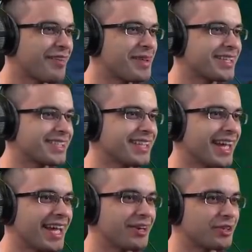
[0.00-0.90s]
minutes
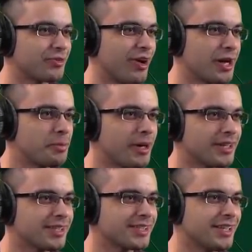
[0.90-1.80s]
delayed or the wrong part of
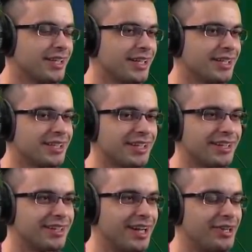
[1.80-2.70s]
the song or
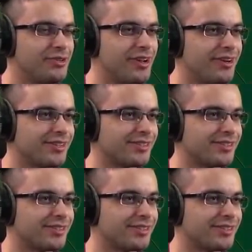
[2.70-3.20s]
who knows